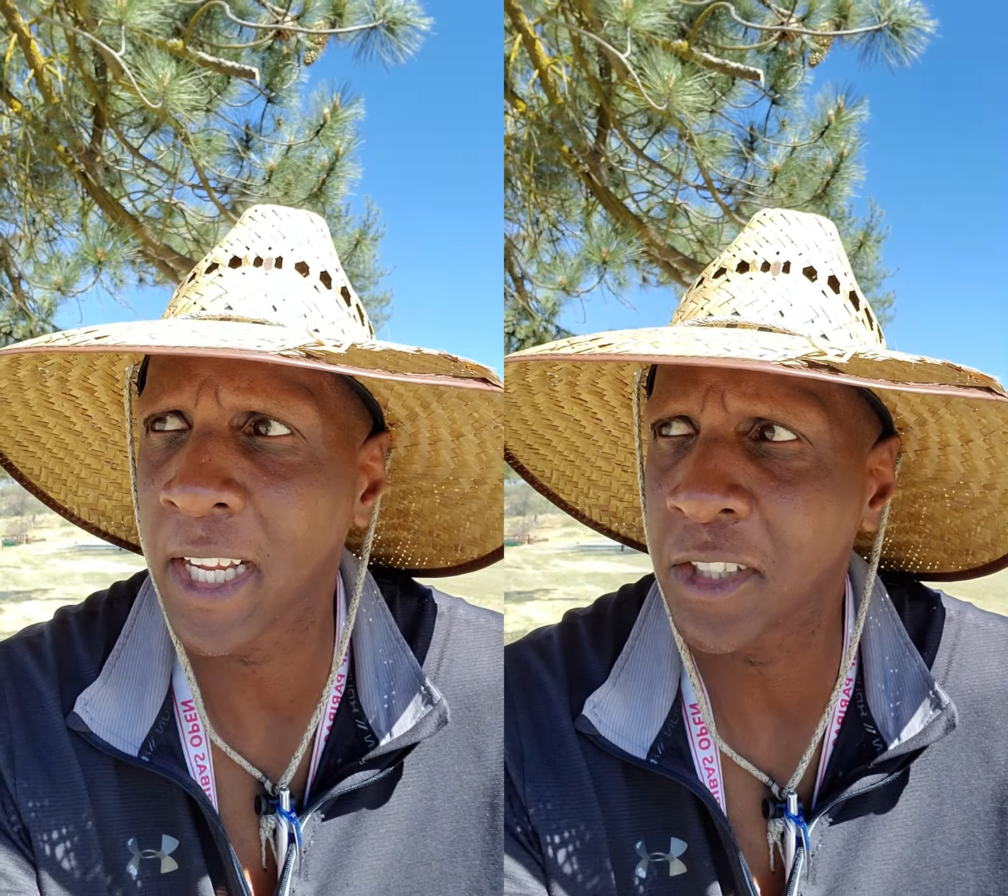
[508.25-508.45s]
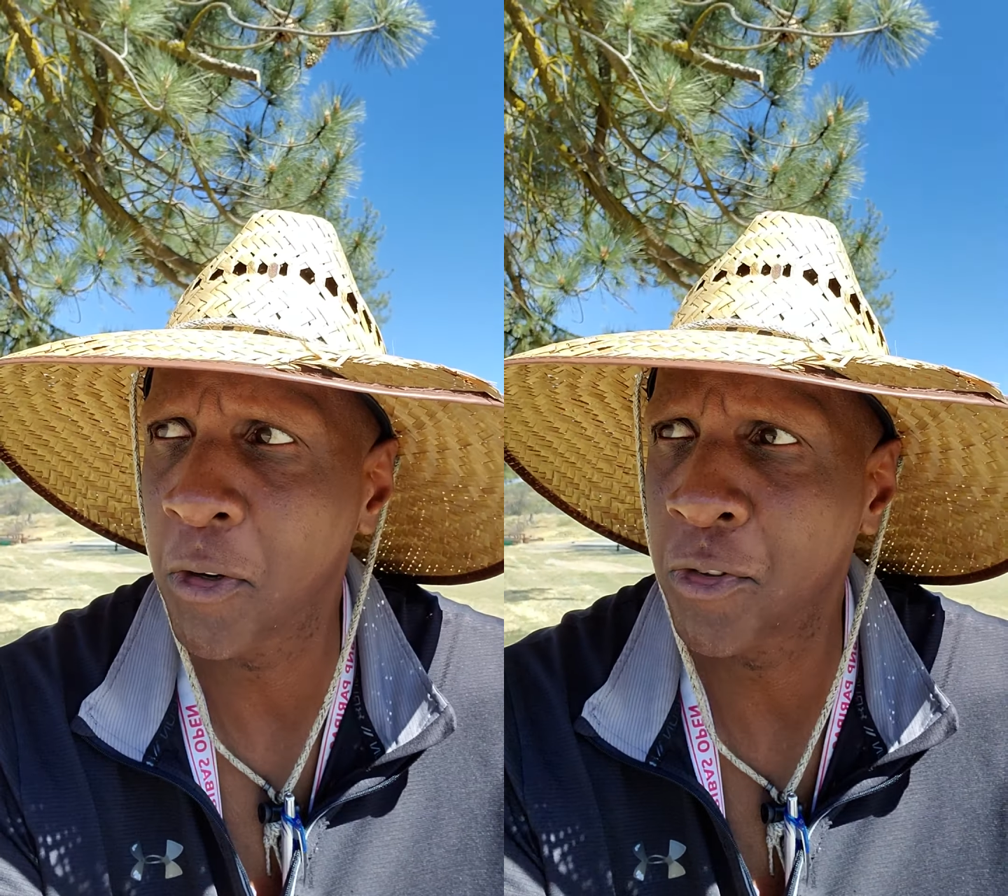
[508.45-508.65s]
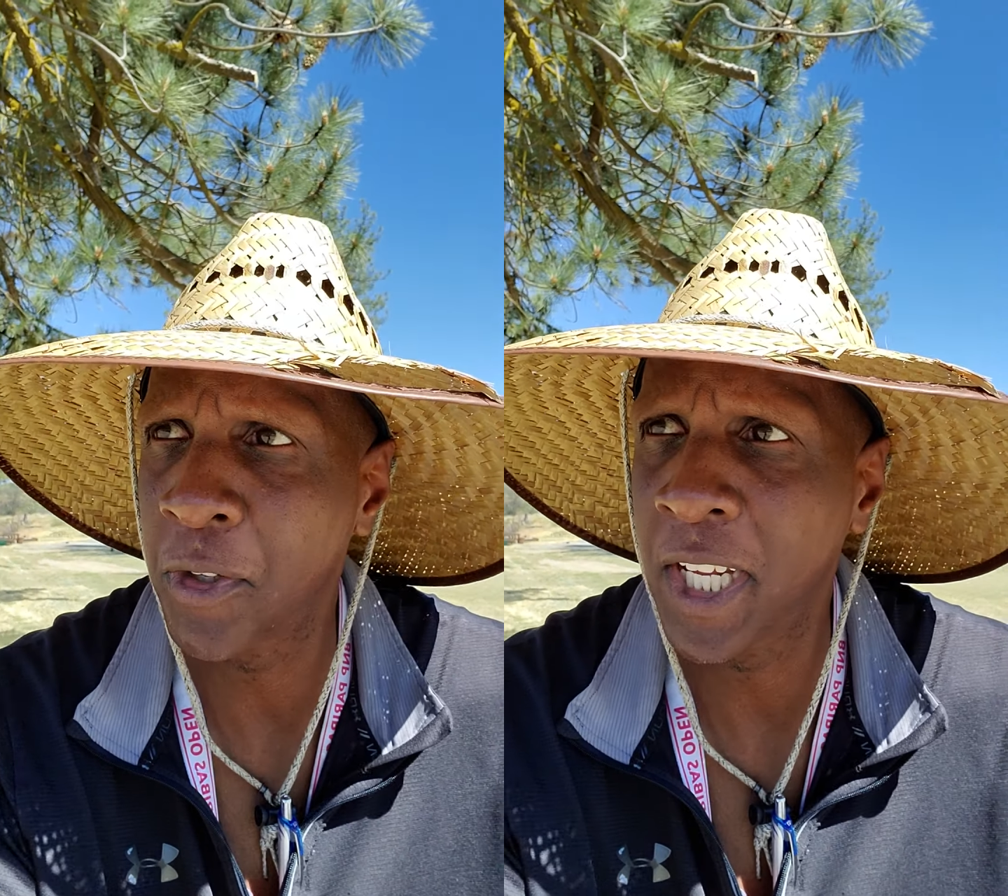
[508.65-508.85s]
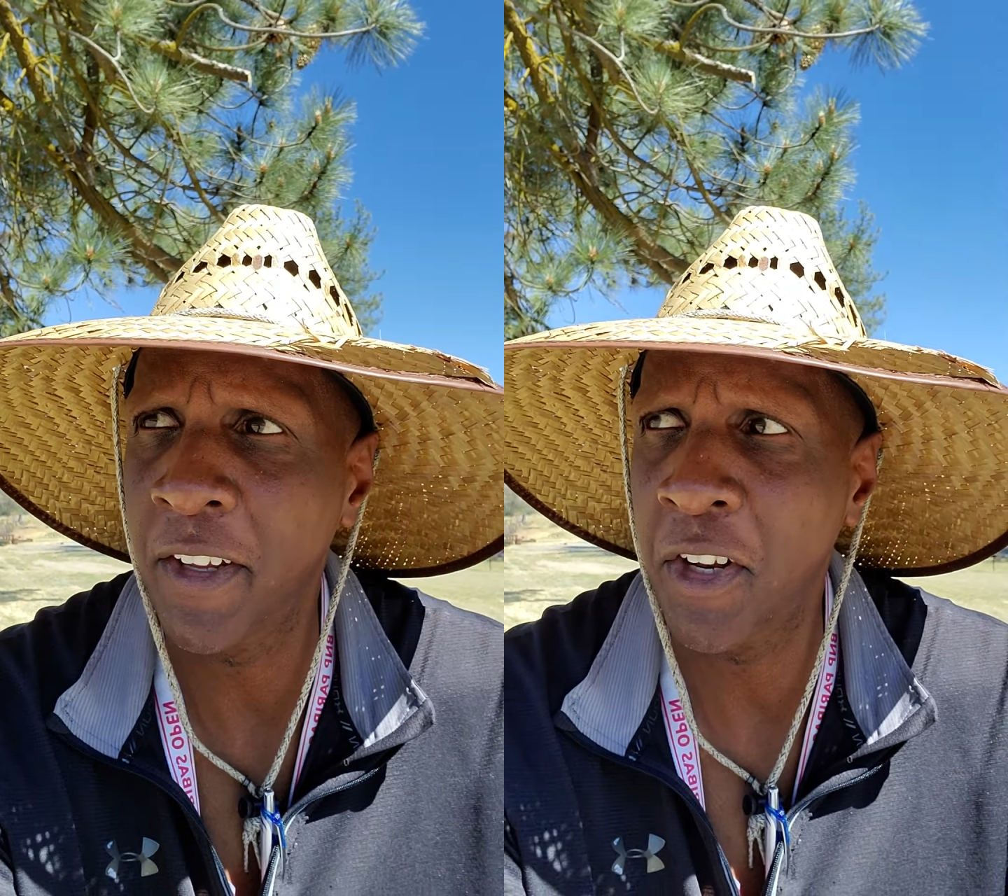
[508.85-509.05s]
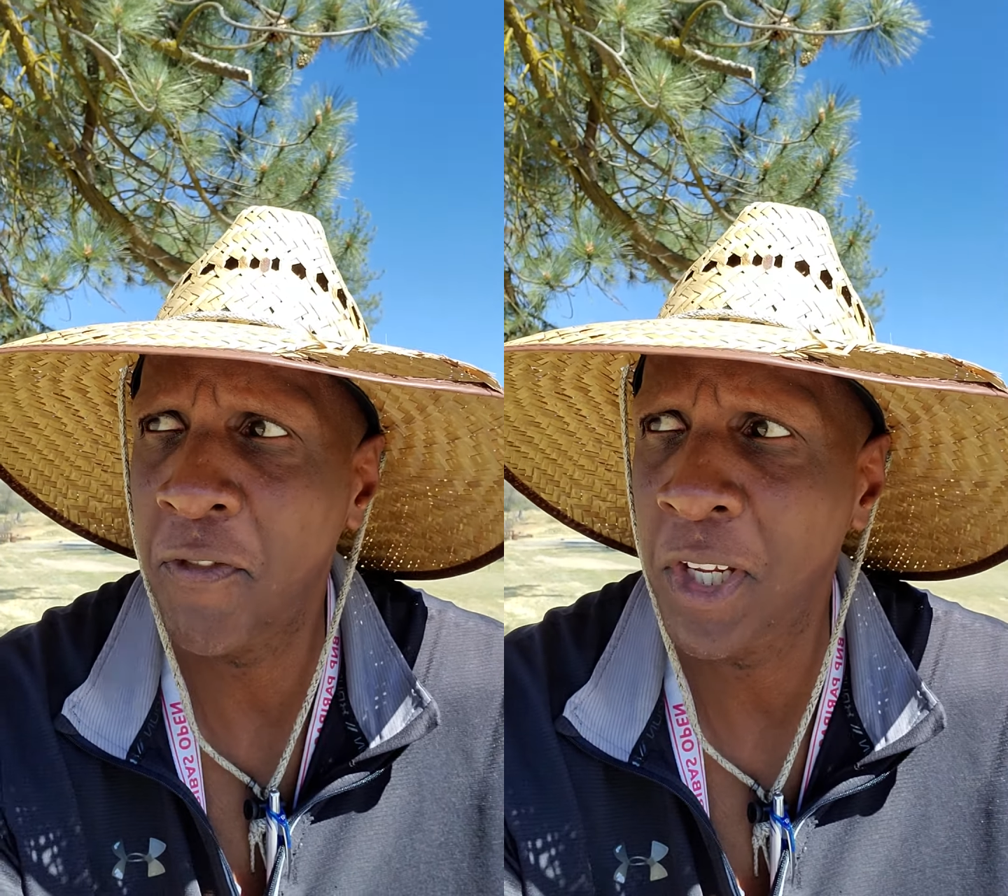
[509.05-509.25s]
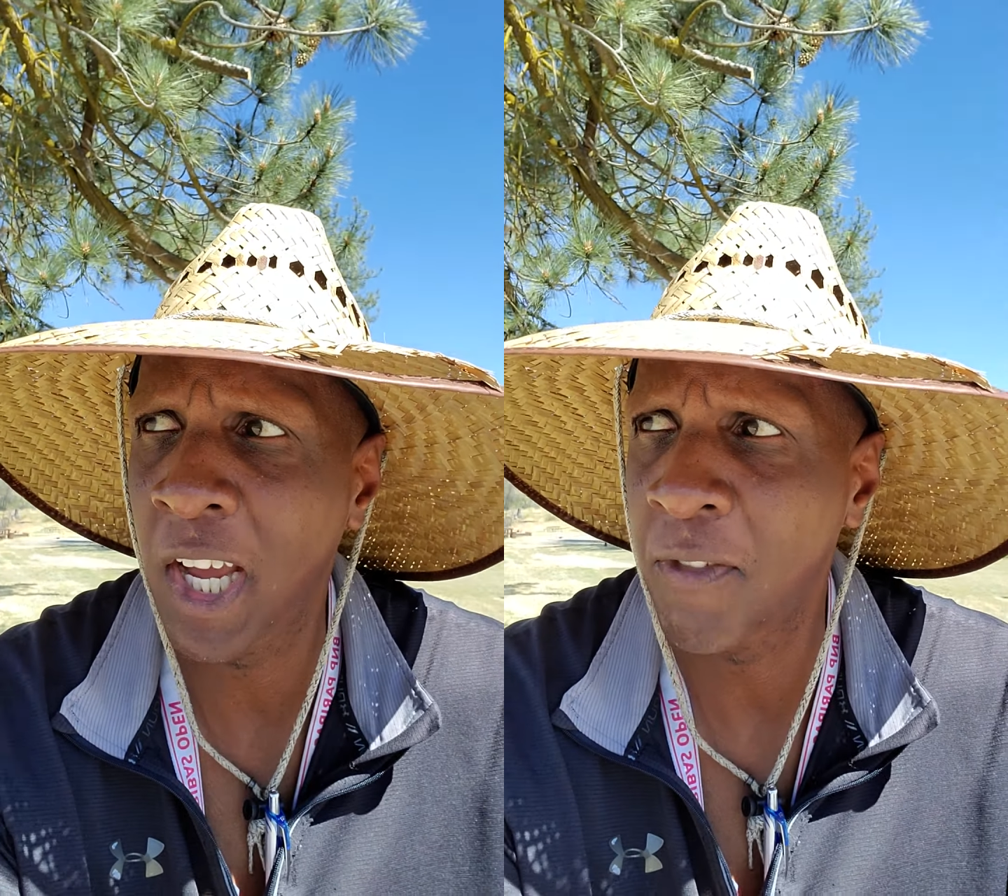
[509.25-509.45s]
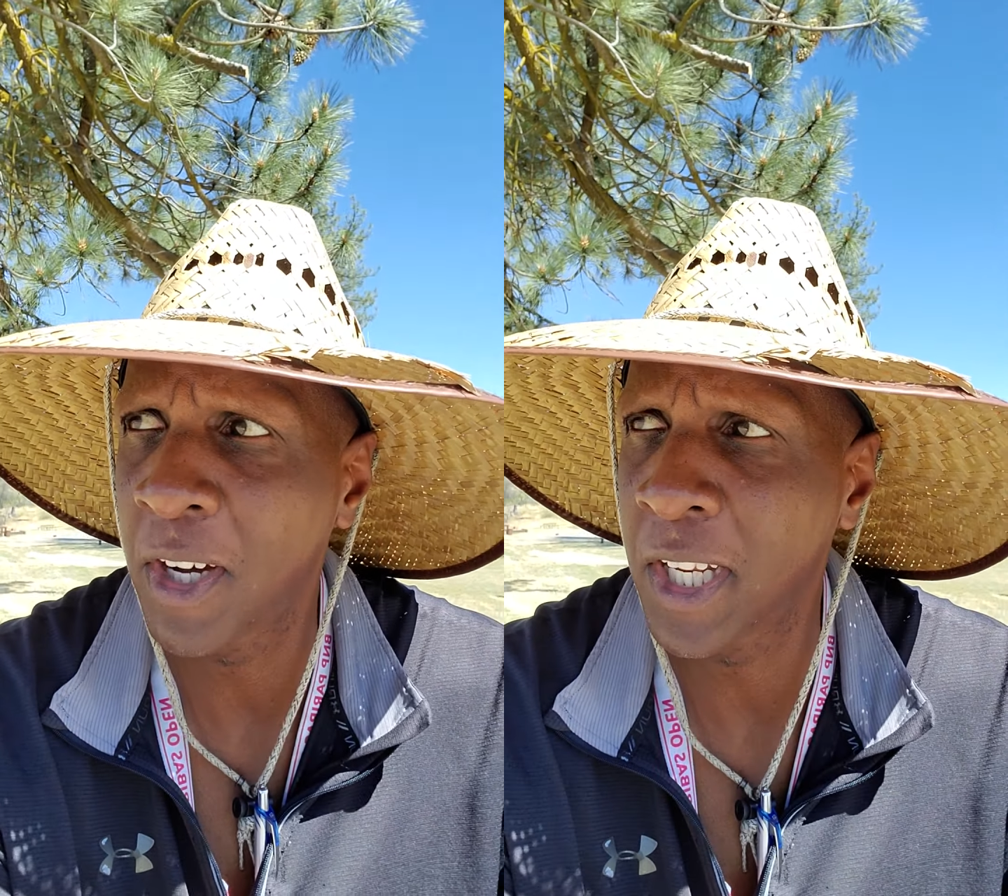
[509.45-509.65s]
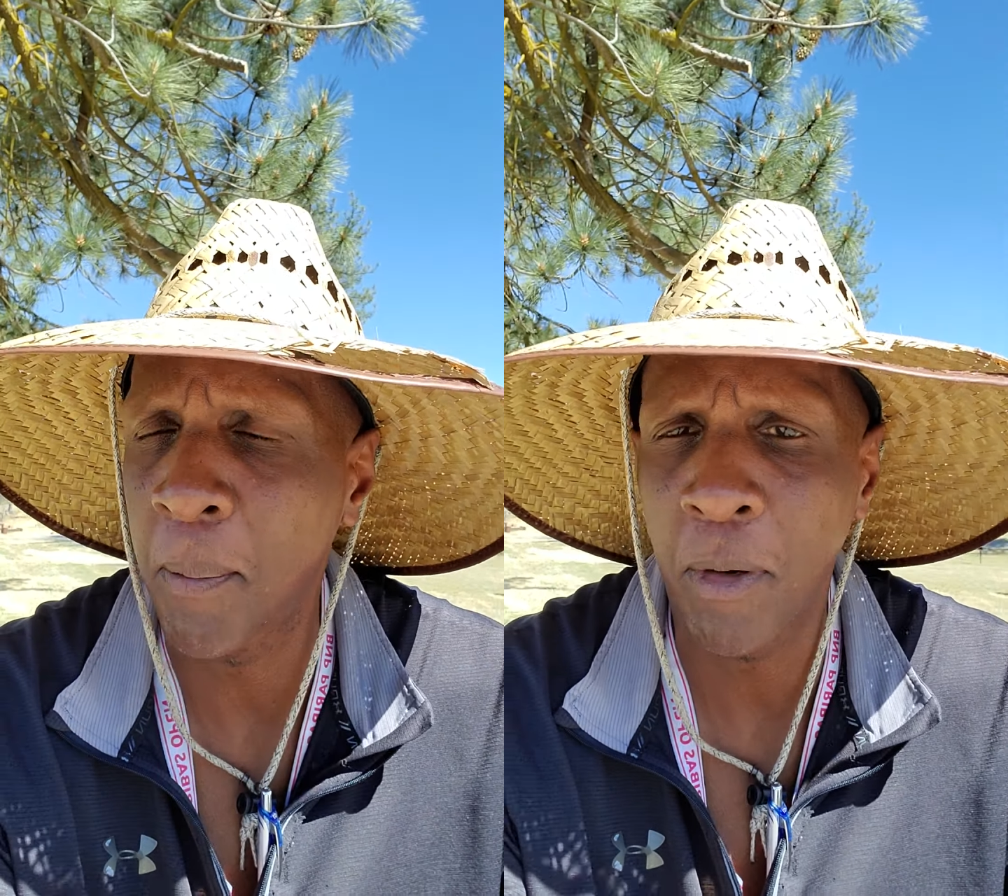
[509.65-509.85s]
I told you, even if you have
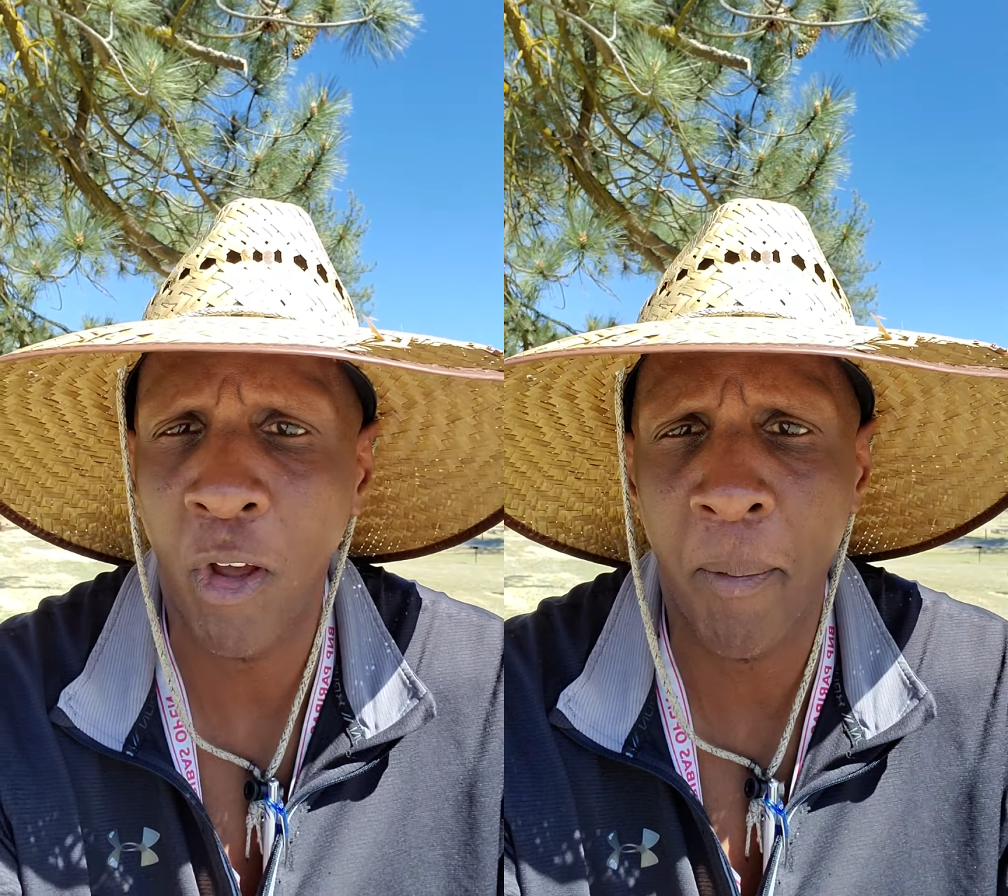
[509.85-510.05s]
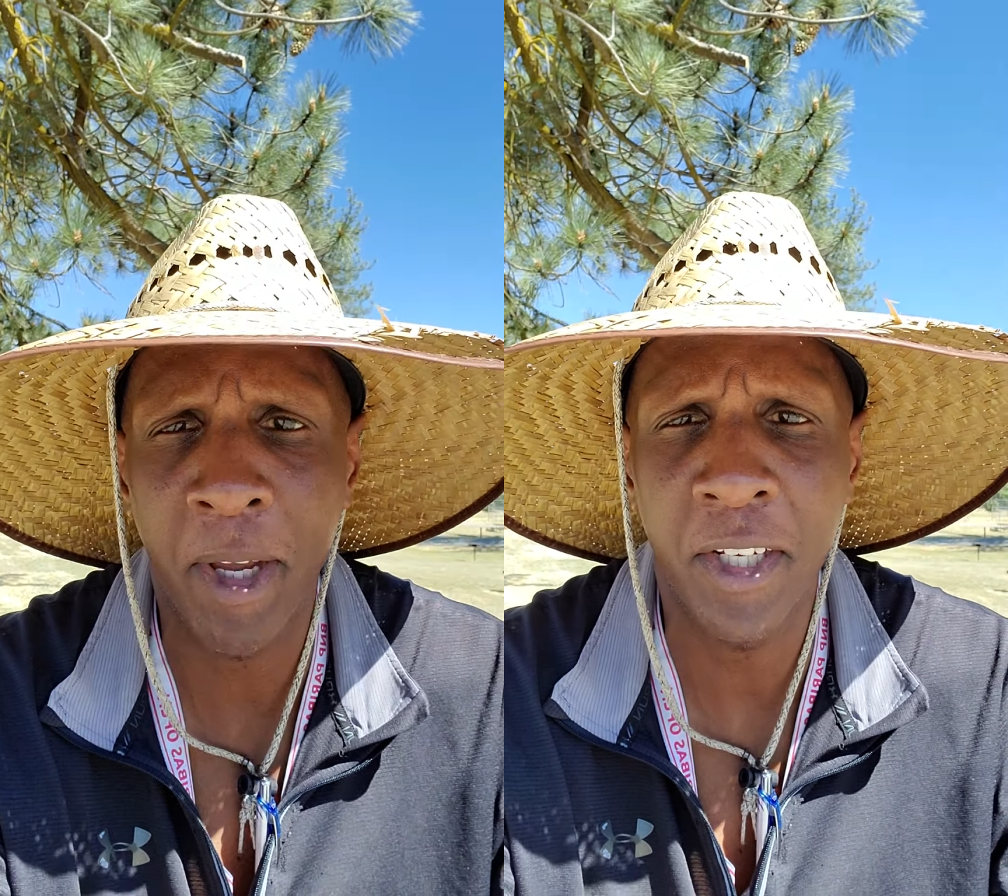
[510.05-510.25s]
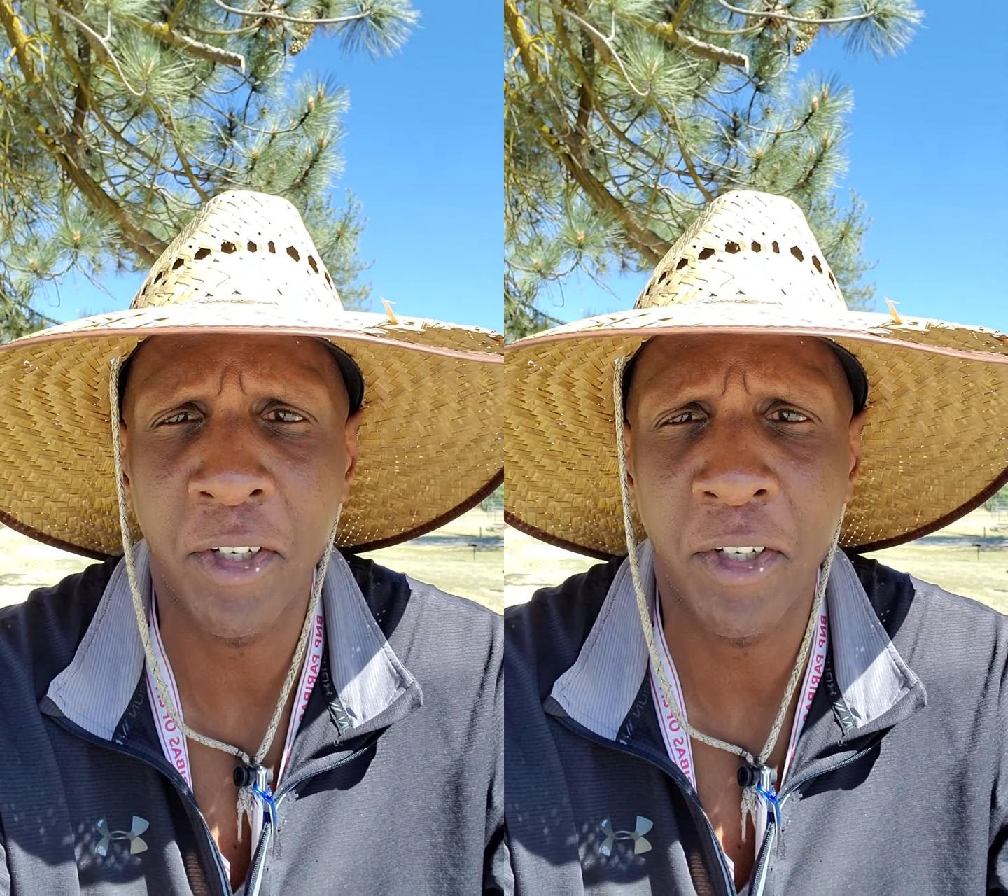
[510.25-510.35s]
unemployment,